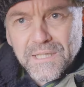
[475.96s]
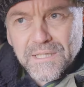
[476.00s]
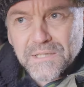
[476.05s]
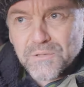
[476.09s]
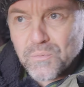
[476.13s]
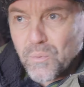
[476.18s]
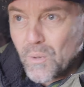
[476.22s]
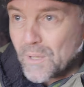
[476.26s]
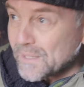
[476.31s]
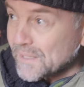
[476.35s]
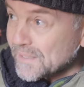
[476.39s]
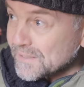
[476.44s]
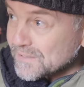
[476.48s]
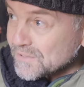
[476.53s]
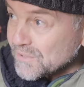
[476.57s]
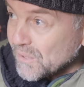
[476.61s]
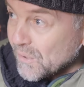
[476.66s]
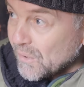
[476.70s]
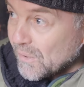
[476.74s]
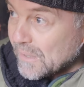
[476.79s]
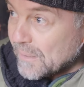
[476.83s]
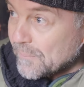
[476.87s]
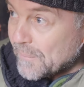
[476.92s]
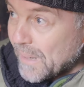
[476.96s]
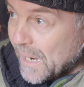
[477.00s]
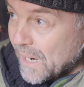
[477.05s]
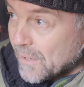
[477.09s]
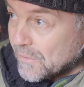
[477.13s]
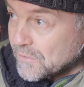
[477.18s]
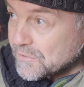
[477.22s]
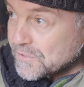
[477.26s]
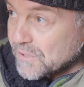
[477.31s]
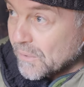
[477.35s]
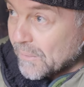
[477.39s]
is what it's all
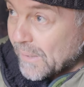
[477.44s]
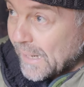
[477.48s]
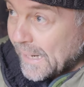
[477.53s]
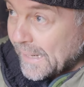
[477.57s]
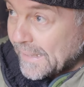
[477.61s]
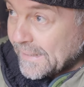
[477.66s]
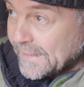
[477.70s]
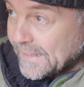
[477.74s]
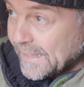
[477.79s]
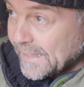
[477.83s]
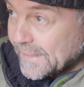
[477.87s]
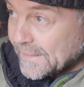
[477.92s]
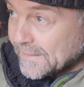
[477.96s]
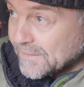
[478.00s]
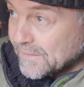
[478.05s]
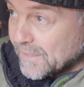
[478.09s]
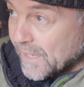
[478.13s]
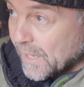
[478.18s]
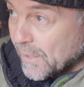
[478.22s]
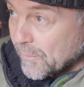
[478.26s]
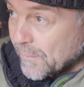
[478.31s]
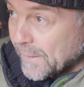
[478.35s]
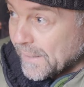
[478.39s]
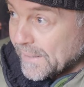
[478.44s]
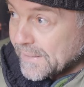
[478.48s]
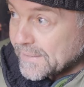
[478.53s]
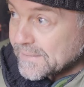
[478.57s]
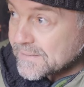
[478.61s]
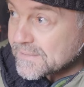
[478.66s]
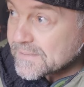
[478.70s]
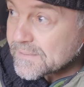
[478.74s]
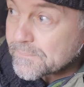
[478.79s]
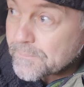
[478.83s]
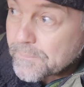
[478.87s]
about. So I can
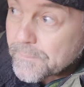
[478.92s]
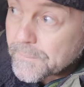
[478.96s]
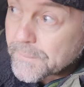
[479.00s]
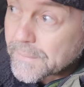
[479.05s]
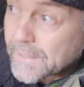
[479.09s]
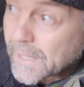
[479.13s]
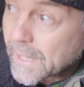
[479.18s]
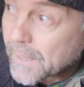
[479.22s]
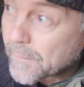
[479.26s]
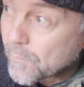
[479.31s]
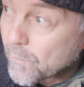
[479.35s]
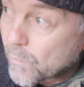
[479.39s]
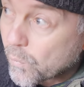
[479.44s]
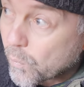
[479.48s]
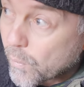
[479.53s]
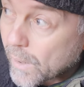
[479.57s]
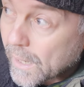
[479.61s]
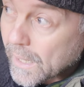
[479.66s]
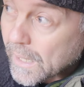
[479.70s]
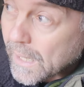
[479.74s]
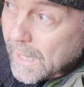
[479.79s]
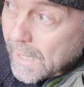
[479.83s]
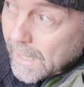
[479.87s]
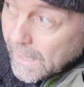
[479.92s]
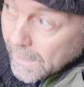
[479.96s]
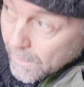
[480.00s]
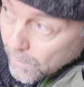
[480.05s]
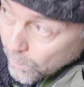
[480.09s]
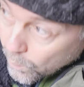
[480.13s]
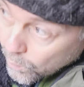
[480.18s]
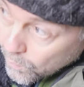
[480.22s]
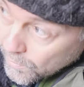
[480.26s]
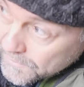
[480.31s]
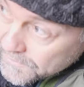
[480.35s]
direct them where I
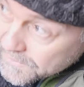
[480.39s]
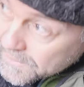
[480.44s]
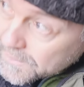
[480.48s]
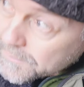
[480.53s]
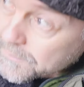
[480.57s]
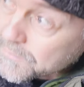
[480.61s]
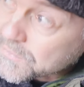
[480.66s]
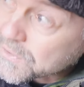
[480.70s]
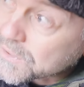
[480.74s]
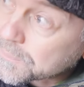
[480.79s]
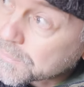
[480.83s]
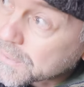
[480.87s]
want them to